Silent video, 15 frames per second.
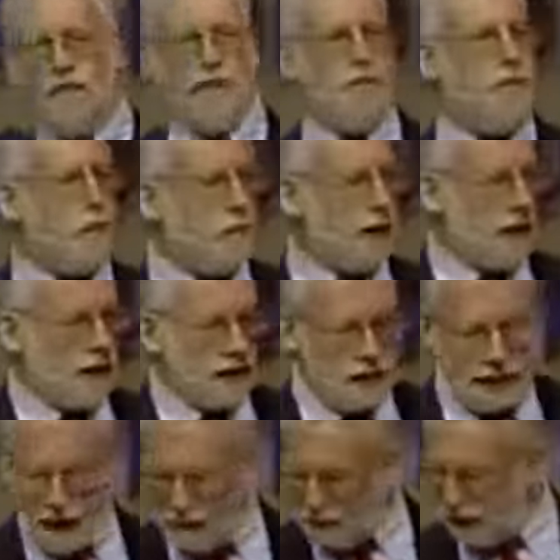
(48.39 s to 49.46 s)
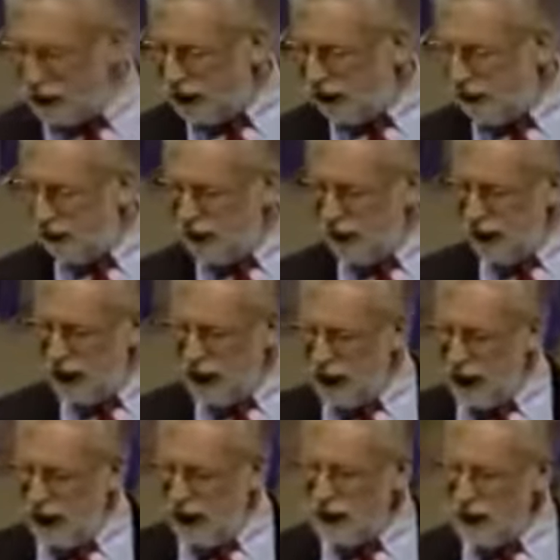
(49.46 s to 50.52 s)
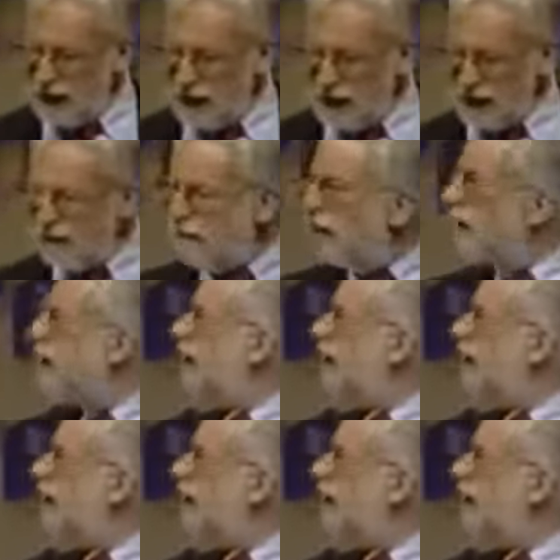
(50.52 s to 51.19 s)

for public consumption. And this is